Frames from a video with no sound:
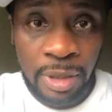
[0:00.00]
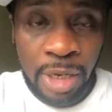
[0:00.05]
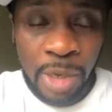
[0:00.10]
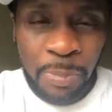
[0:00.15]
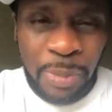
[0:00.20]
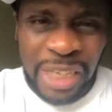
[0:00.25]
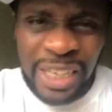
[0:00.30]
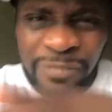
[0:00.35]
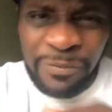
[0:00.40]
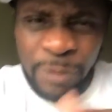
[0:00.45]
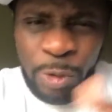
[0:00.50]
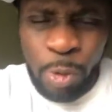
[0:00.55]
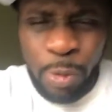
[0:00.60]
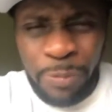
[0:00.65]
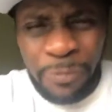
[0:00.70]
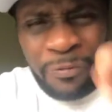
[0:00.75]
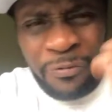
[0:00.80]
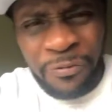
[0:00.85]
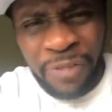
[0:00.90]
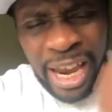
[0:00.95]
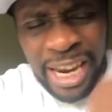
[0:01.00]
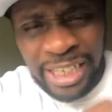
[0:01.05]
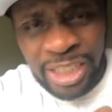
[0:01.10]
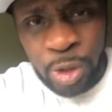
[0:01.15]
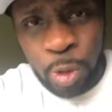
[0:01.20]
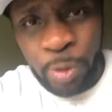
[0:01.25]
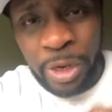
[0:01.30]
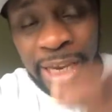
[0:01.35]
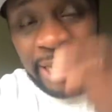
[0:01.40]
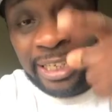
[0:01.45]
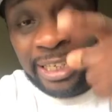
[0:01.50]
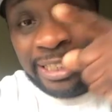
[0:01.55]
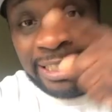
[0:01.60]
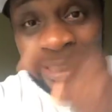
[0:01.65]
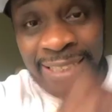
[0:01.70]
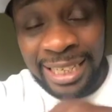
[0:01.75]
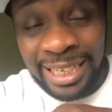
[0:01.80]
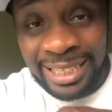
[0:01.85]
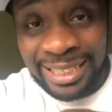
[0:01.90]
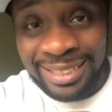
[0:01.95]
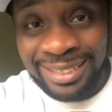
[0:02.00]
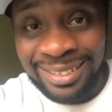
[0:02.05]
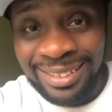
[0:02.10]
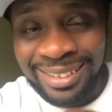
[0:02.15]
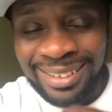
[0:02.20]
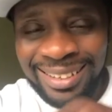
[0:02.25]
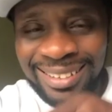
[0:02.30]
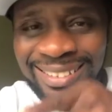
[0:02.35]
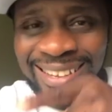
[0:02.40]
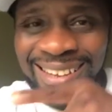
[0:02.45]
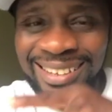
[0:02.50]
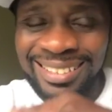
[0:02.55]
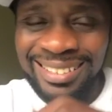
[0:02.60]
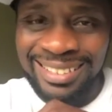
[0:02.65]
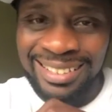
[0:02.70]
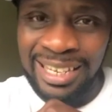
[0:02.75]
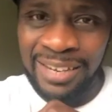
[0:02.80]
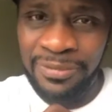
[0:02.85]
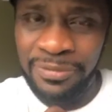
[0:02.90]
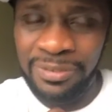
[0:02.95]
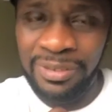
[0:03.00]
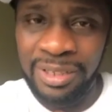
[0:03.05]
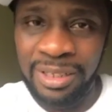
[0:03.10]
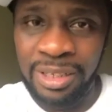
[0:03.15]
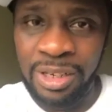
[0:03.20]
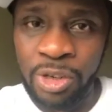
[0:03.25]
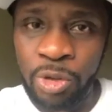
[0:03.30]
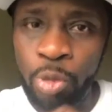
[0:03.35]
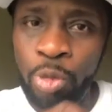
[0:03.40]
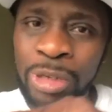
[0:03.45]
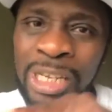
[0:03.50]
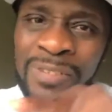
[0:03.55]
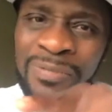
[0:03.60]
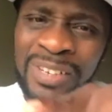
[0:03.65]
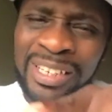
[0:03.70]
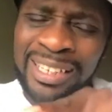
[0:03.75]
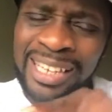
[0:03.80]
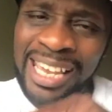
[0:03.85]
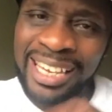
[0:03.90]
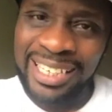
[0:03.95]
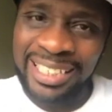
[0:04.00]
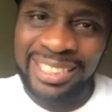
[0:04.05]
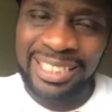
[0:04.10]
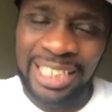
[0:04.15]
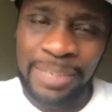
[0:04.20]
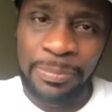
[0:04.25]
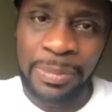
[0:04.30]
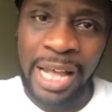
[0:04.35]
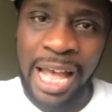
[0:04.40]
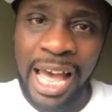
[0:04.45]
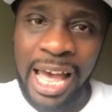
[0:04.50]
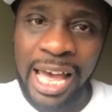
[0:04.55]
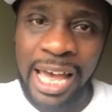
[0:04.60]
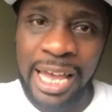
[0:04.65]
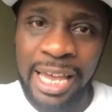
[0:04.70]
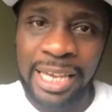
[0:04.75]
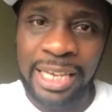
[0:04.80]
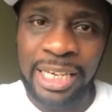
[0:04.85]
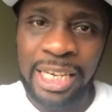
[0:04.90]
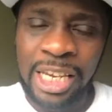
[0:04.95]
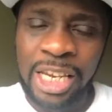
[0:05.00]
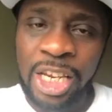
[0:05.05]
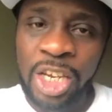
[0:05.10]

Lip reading: But if you fight to exist, that is different. You leave a legacy behind.